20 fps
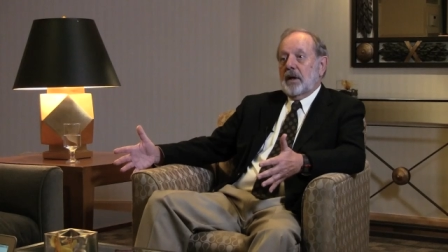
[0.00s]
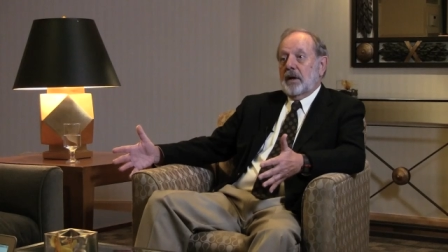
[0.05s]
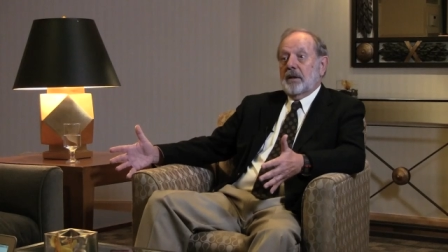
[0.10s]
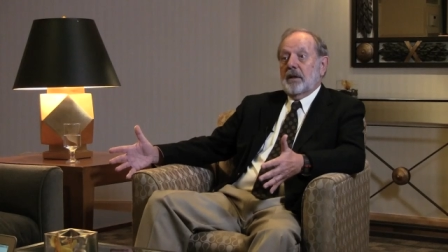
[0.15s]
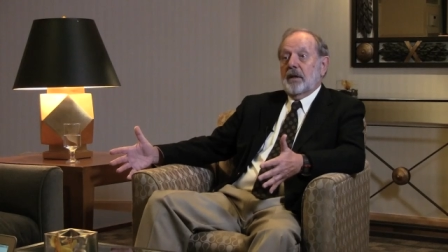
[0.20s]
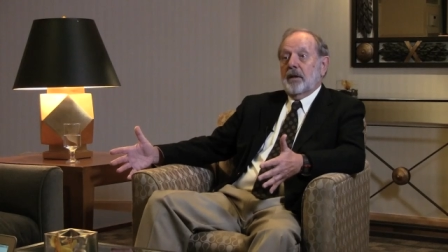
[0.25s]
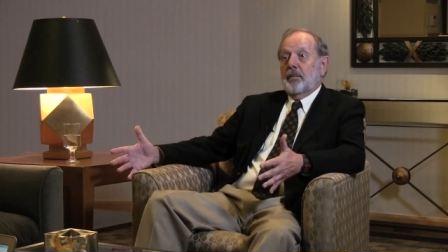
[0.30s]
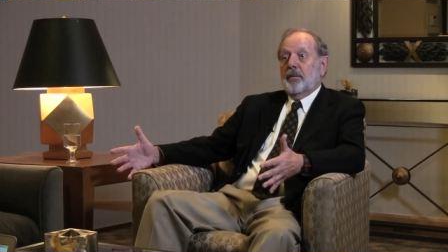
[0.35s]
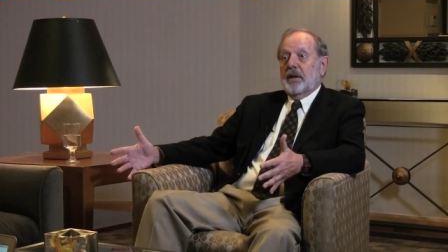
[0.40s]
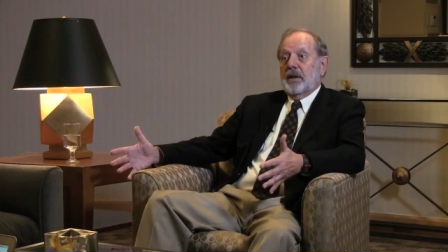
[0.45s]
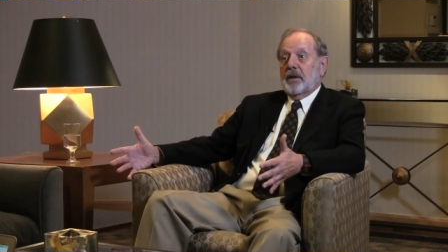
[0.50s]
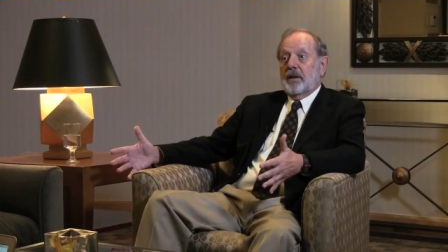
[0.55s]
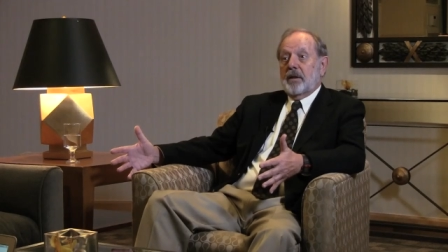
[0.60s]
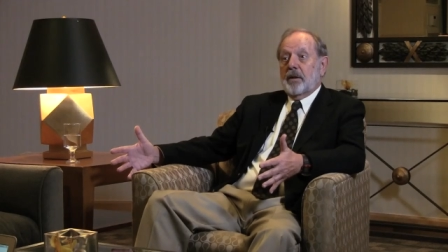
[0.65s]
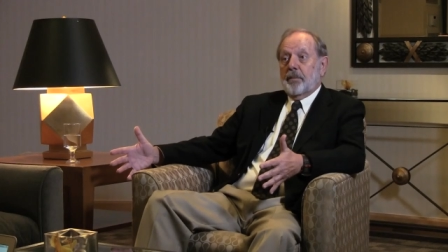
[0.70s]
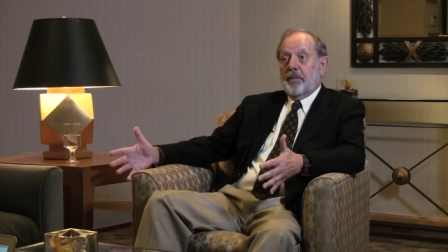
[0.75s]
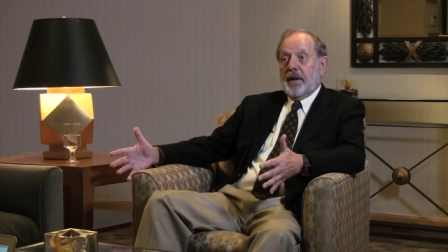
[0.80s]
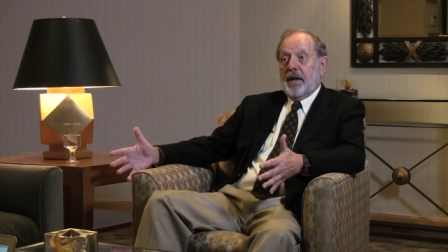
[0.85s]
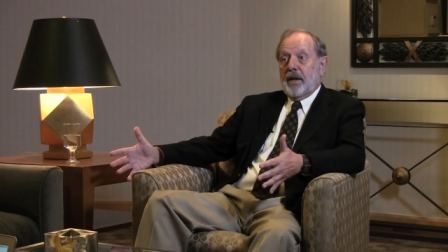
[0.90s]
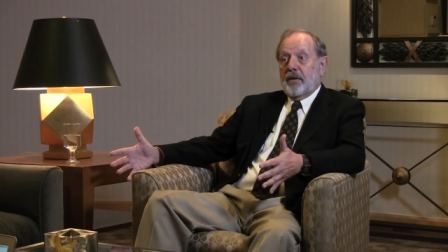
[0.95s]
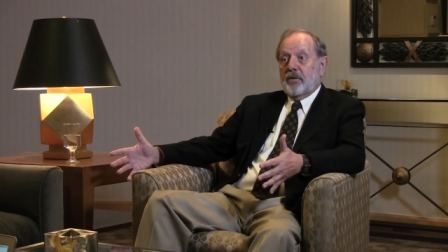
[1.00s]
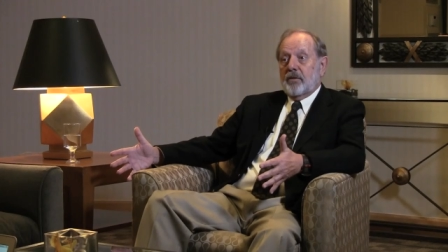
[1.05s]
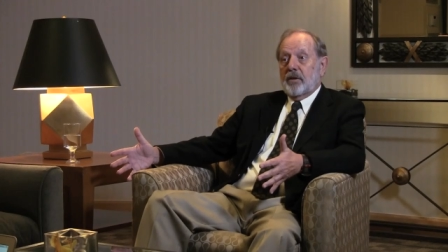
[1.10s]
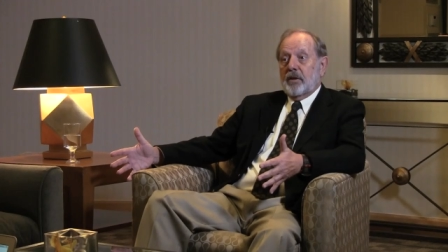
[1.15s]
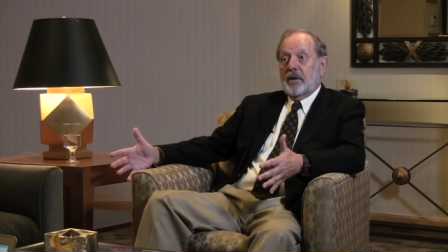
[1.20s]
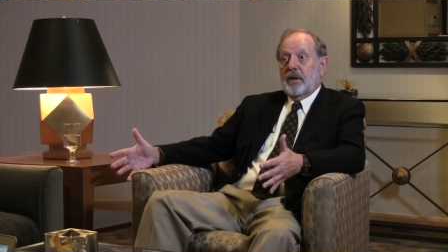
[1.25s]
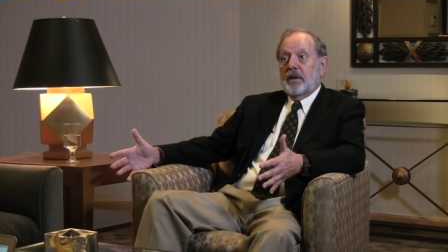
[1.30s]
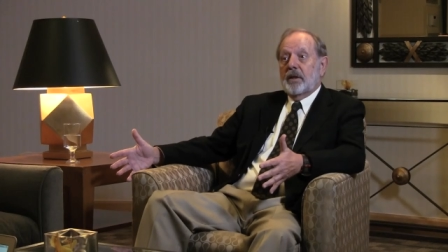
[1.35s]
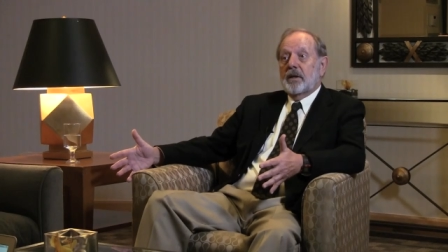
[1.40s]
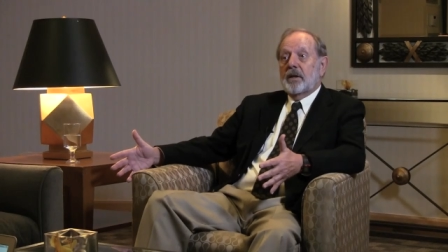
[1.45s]
unlimited
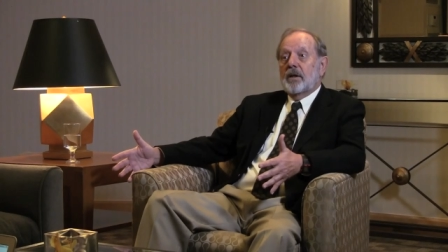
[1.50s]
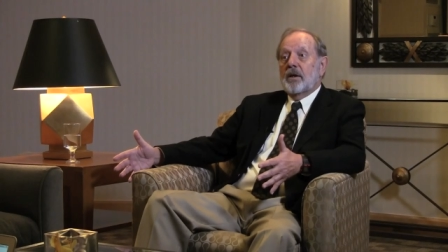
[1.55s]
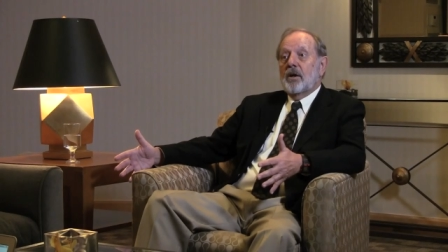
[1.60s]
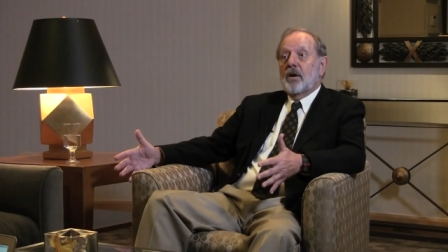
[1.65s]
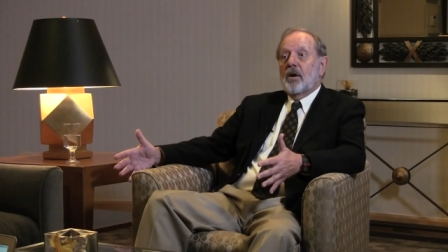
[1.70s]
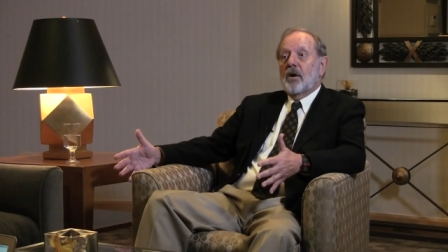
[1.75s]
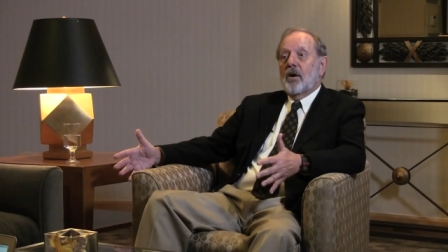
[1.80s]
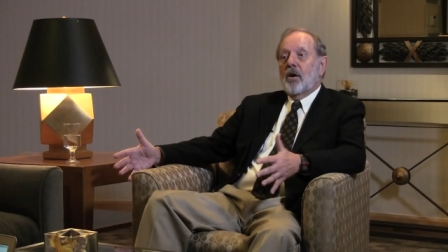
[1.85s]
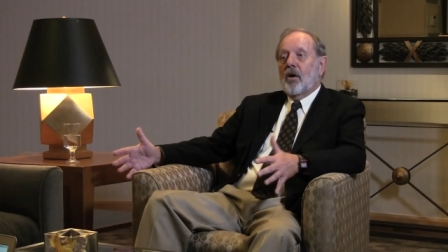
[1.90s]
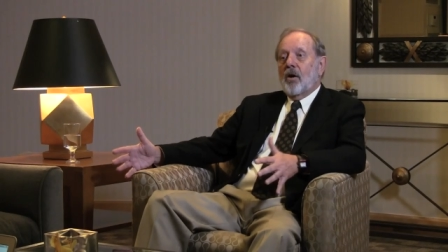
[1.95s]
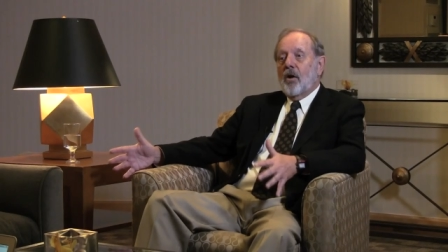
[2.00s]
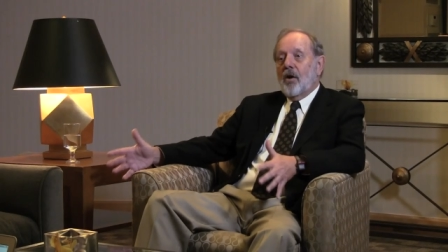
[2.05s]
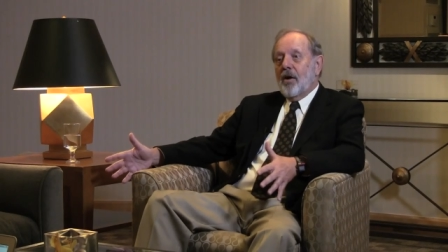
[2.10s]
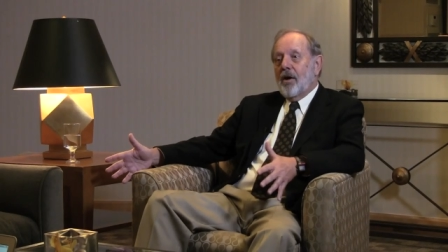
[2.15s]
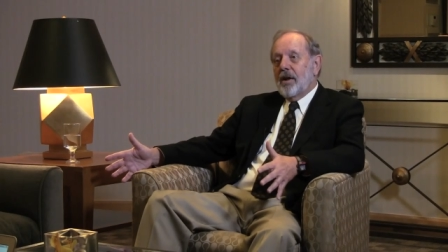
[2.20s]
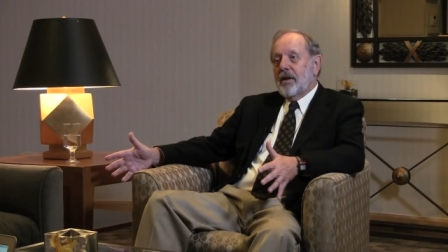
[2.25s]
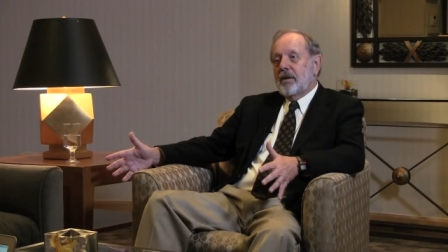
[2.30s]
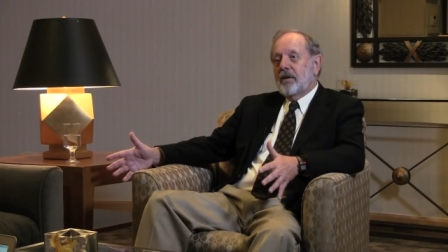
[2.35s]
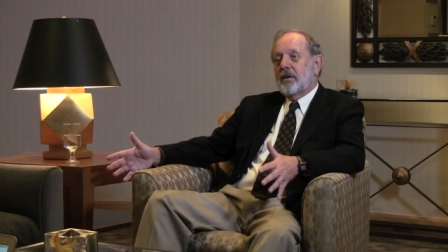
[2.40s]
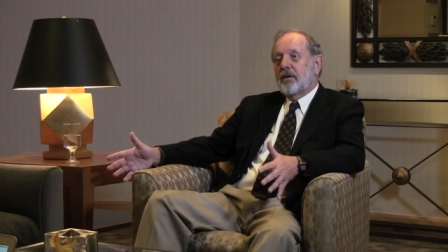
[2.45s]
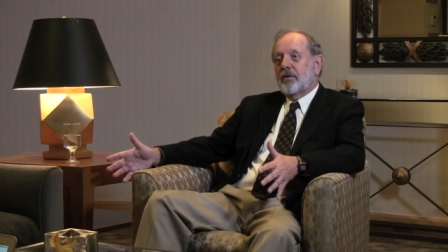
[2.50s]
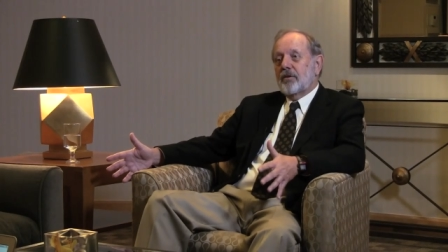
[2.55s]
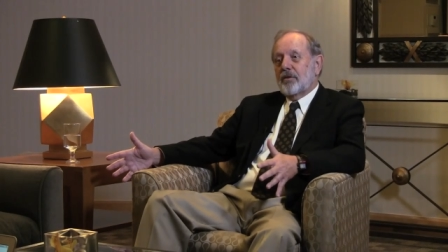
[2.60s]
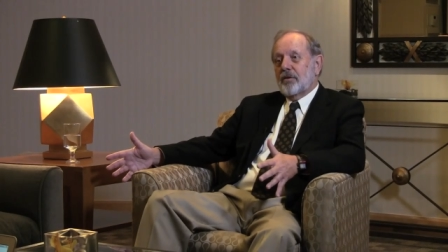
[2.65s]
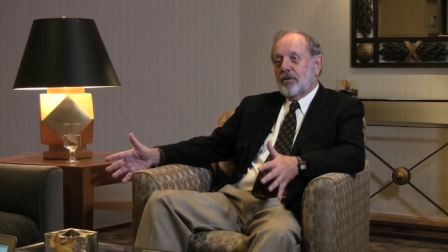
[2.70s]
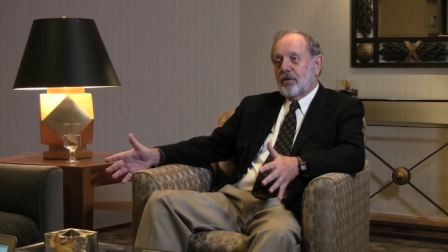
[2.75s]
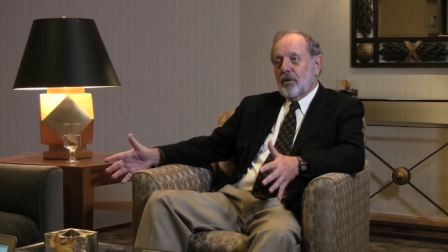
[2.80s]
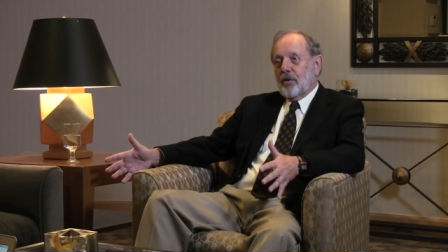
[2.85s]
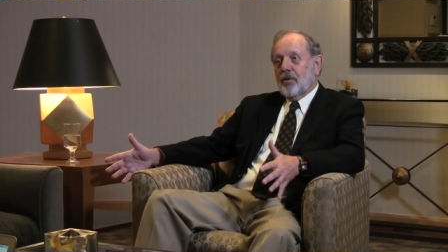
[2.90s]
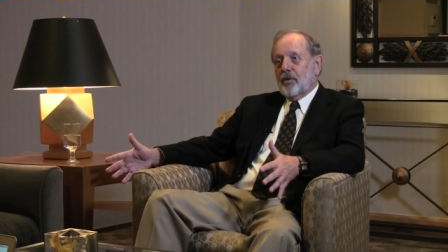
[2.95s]
capacity on the
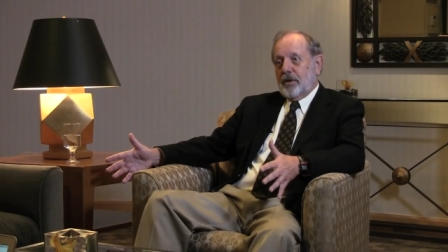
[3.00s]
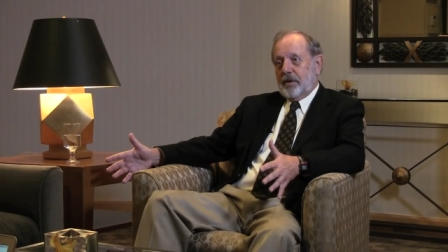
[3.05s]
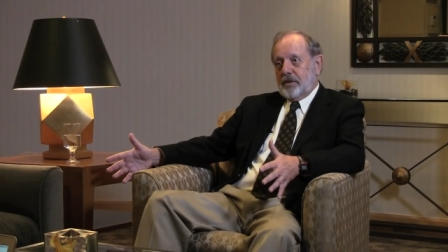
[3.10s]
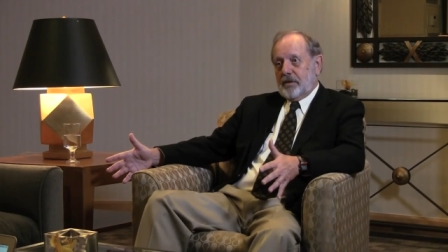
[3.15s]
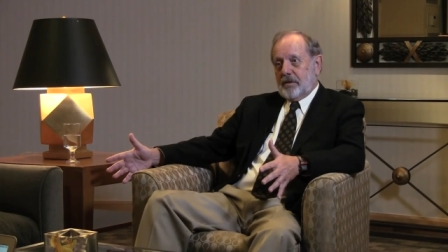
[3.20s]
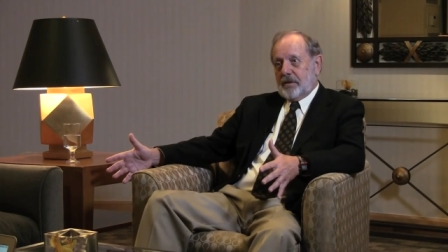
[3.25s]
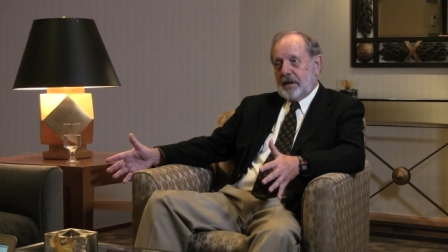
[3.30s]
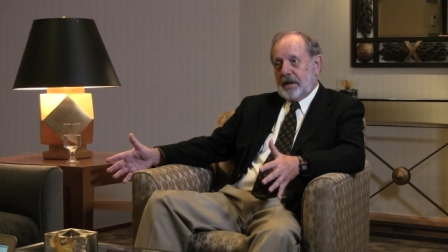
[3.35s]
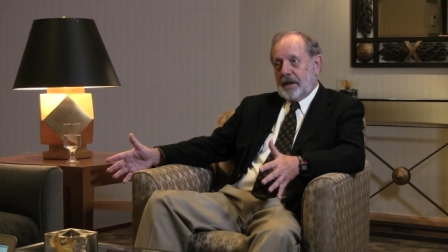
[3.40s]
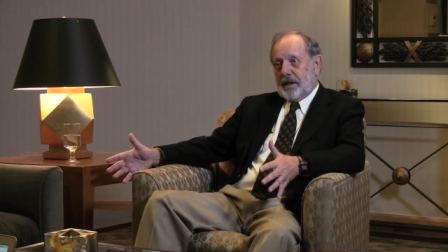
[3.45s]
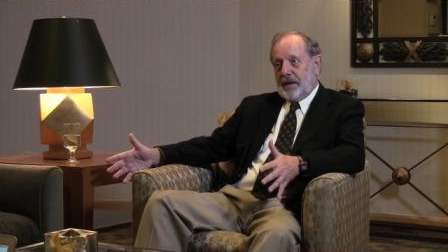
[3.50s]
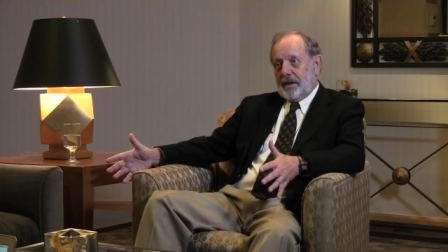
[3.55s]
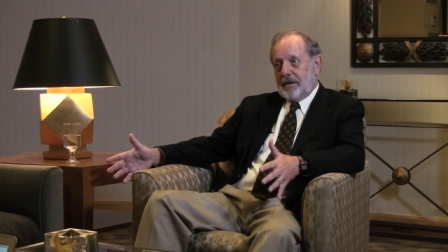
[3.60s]
storage side.